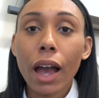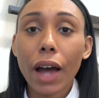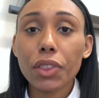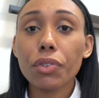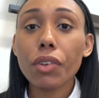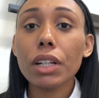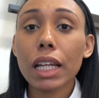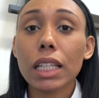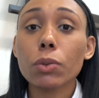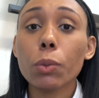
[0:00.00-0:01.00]
At the very
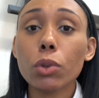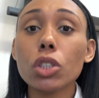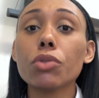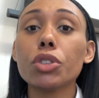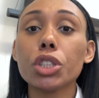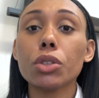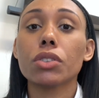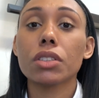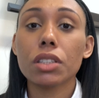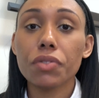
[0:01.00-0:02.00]
least, we want to reduce
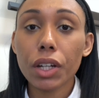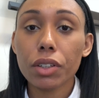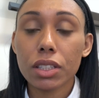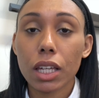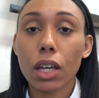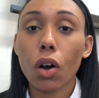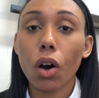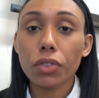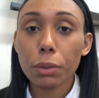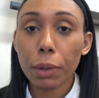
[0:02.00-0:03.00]
the severity
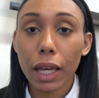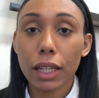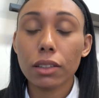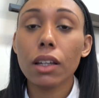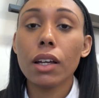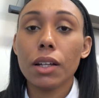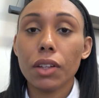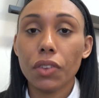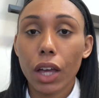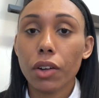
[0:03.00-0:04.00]
of the pain
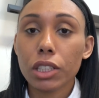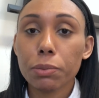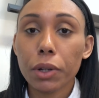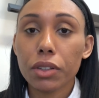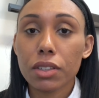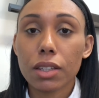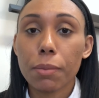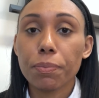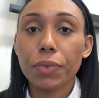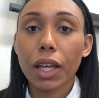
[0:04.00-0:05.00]
that they are
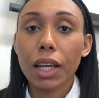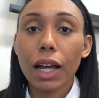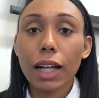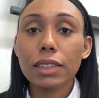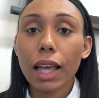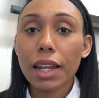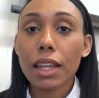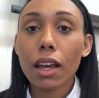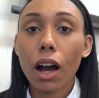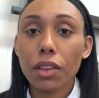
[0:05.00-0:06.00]
experiencing and
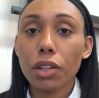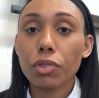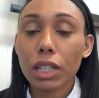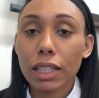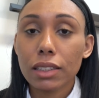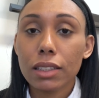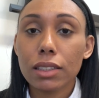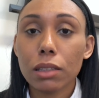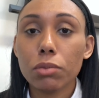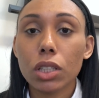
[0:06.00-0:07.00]
any other related
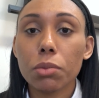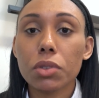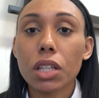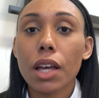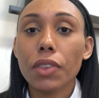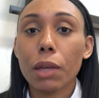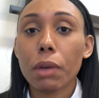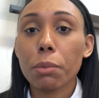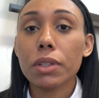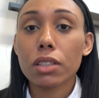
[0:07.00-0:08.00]
symptoms they may
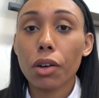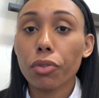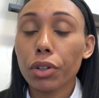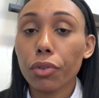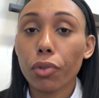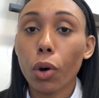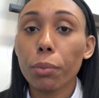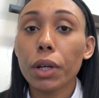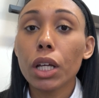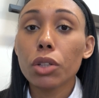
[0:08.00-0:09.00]
be suffering from
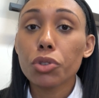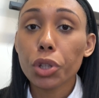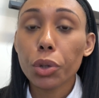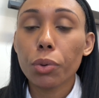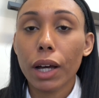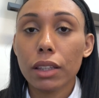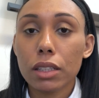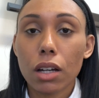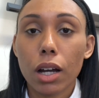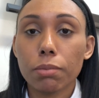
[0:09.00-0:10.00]
too at the
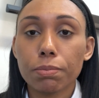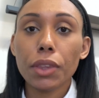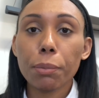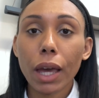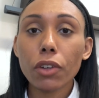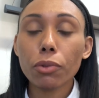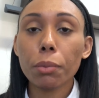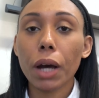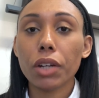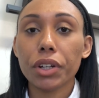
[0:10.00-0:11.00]
time. The pain from a
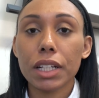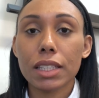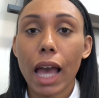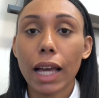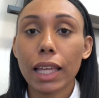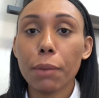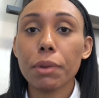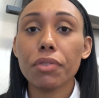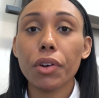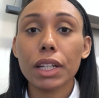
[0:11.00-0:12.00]
migraine attack can be
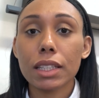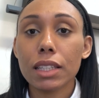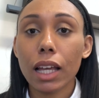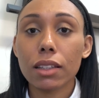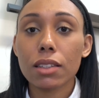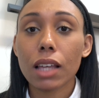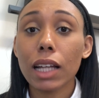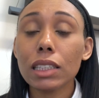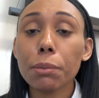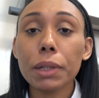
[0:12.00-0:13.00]
very intense
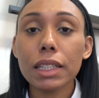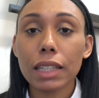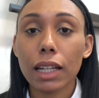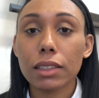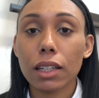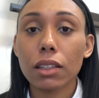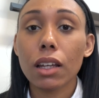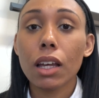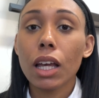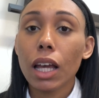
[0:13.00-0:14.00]
and debilitating,
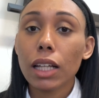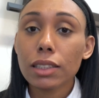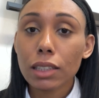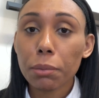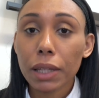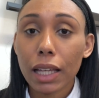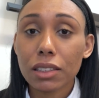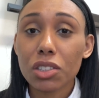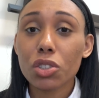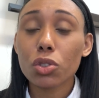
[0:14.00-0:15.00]
in some
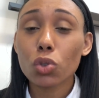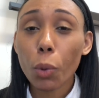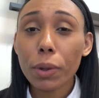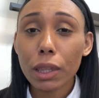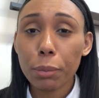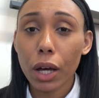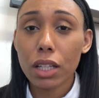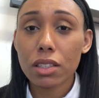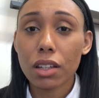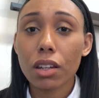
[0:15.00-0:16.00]
cases stopping the
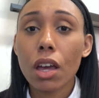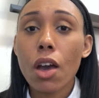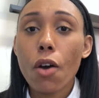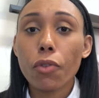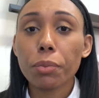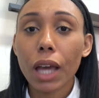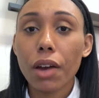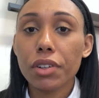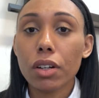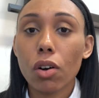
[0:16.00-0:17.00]
person from
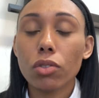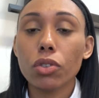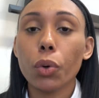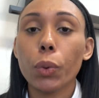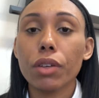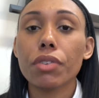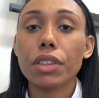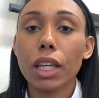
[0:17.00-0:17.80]
carrying on with their